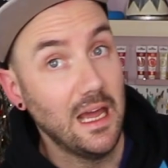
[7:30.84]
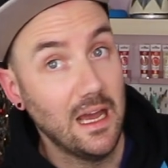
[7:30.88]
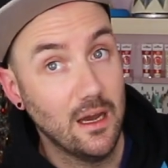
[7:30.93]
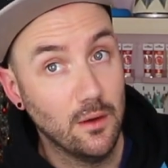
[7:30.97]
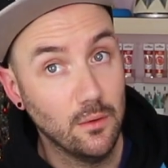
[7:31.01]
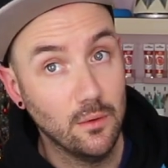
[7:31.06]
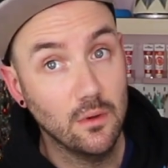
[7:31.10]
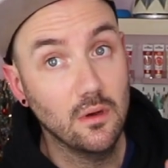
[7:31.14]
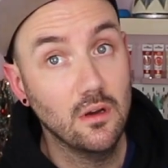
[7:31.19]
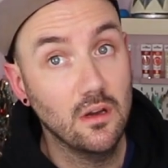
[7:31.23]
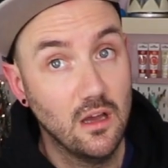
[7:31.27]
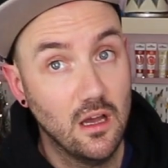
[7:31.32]

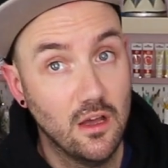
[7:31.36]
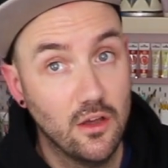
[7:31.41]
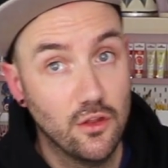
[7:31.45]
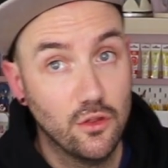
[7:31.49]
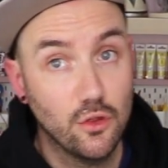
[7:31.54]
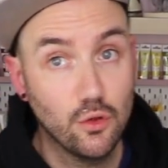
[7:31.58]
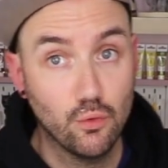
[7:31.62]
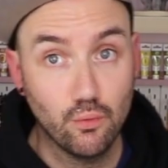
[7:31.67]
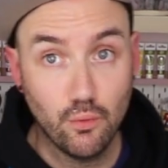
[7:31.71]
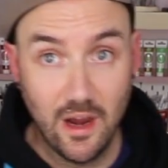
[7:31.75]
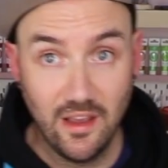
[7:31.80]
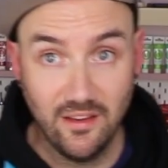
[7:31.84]
out
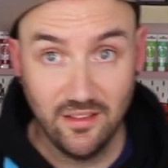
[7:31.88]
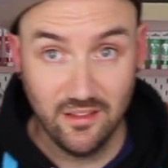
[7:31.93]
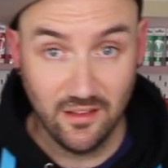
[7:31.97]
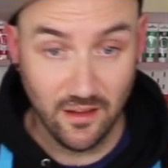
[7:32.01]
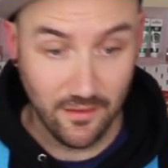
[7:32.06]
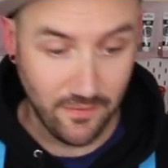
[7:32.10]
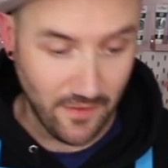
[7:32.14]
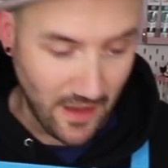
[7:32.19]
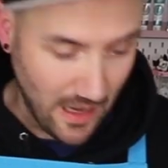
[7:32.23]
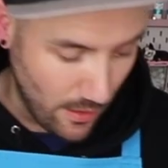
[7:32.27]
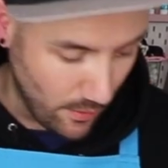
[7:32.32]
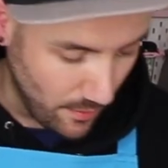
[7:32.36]
the rest
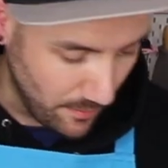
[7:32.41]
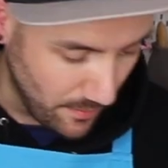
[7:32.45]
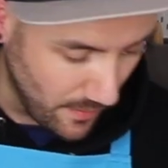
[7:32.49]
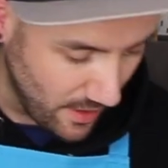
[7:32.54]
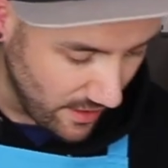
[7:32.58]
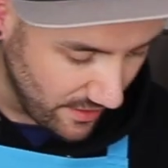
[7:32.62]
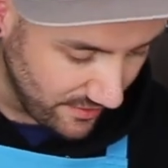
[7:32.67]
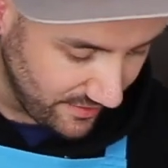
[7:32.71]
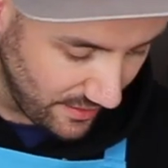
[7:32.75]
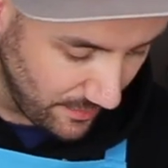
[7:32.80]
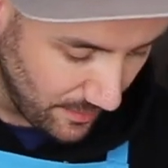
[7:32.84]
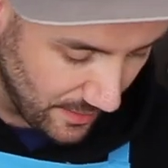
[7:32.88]
of our
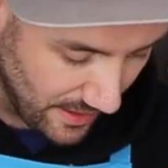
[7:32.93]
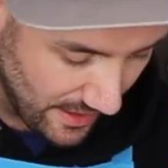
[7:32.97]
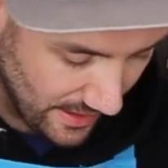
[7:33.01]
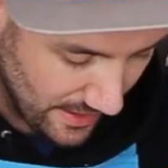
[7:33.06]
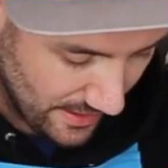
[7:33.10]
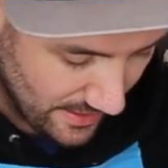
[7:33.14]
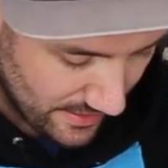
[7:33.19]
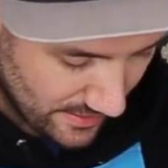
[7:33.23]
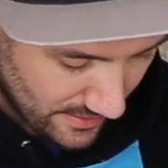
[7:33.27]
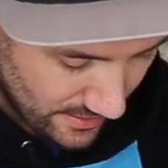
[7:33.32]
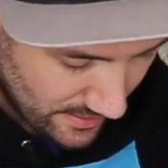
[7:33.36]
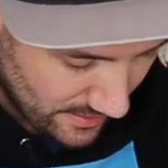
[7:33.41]

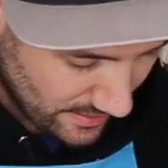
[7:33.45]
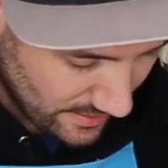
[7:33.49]
marzipan.